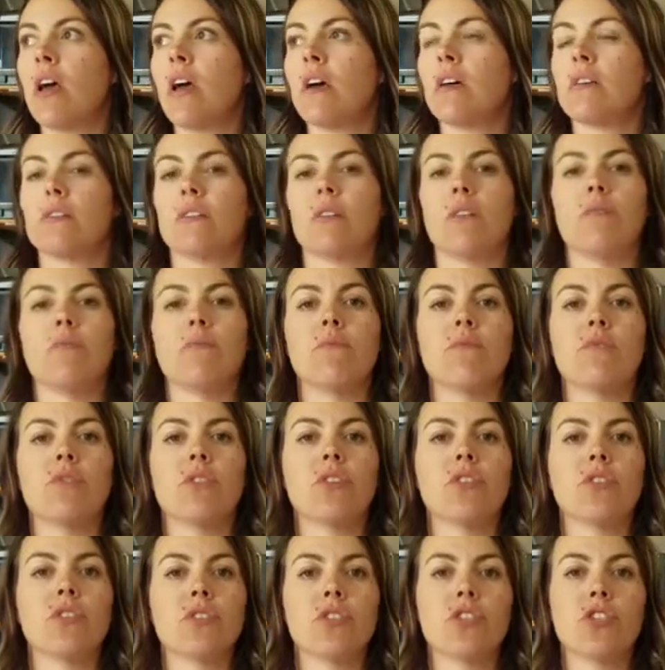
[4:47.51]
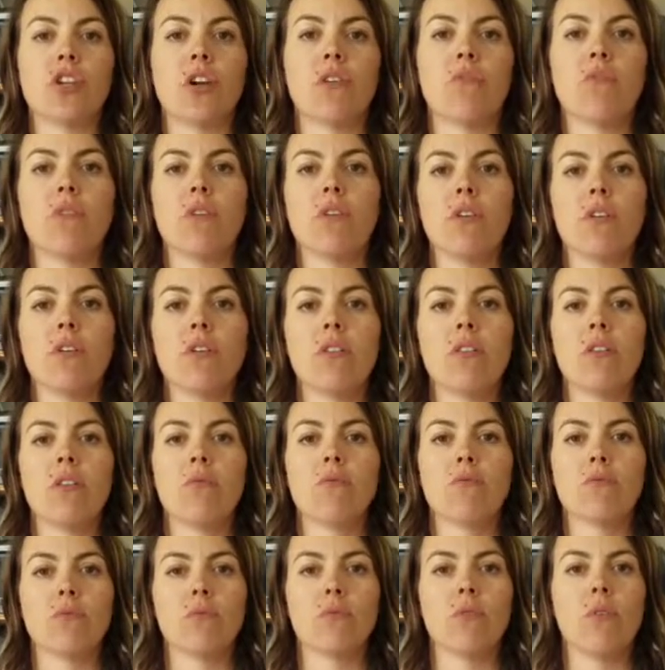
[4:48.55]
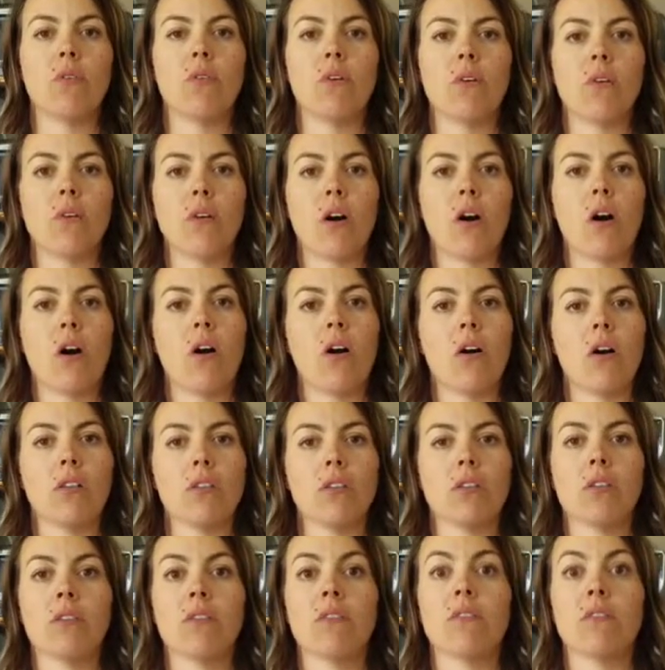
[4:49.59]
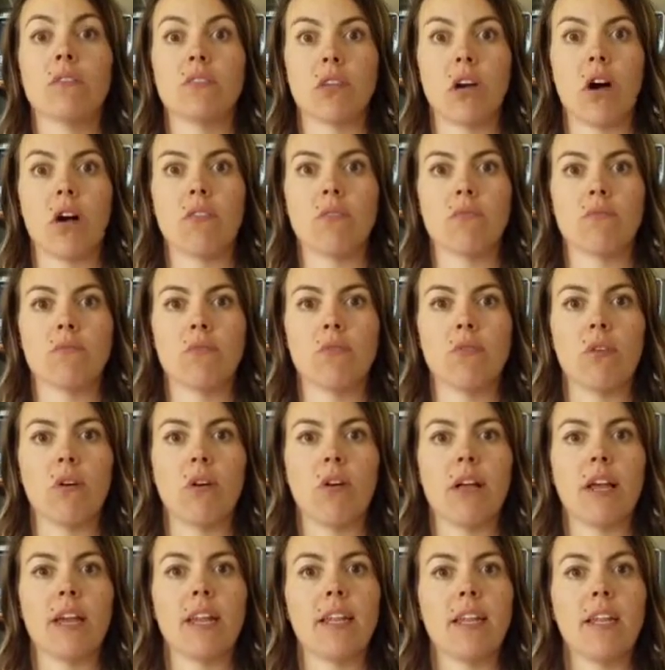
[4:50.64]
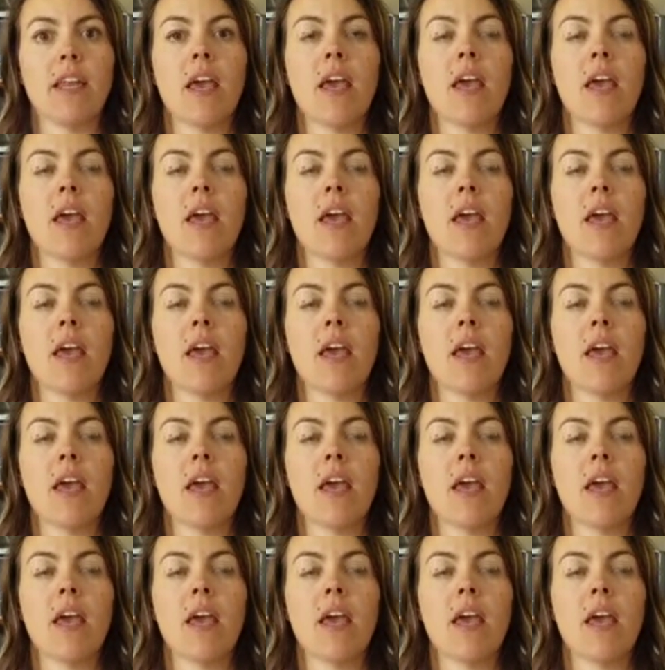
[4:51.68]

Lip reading: So there's a general rule called the Dalton rule, and